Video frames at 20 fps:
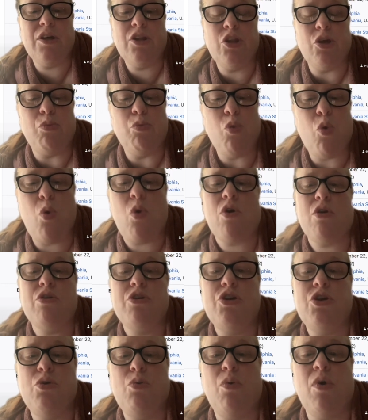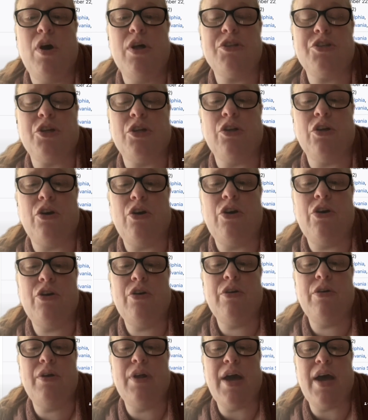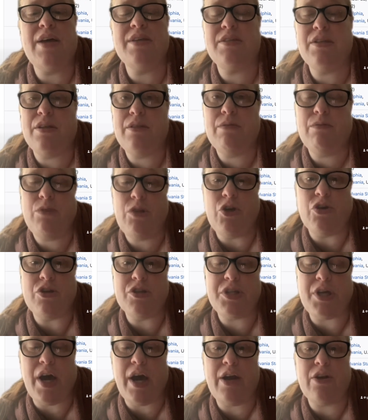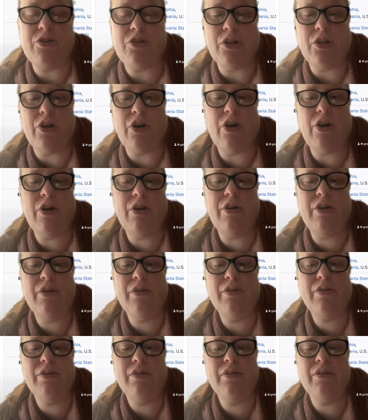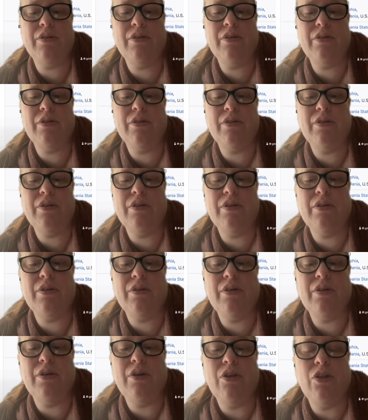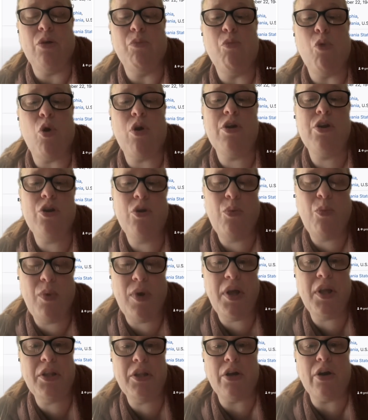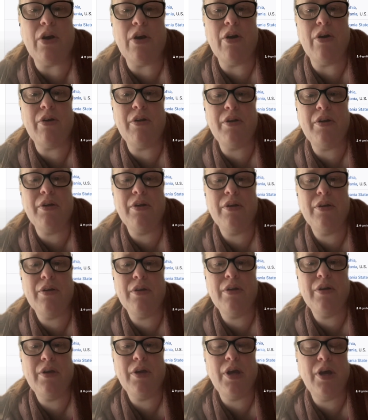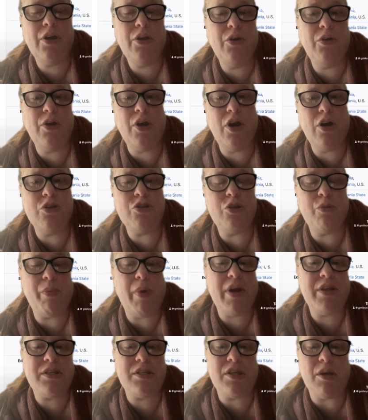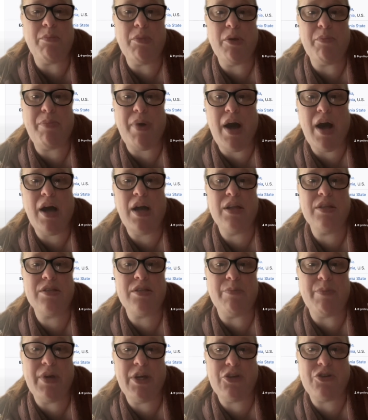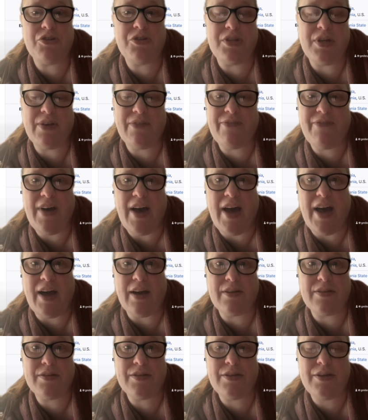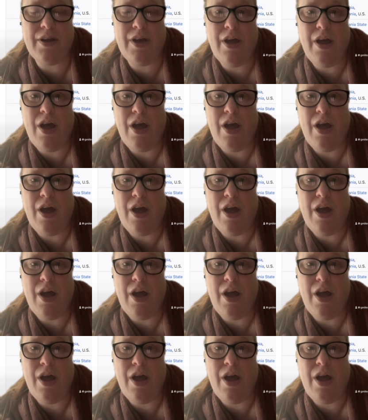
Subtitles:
The more you want to learn, as in your desire to learn, the more you will learn. And who knows, you might stumble upon some interesting facts.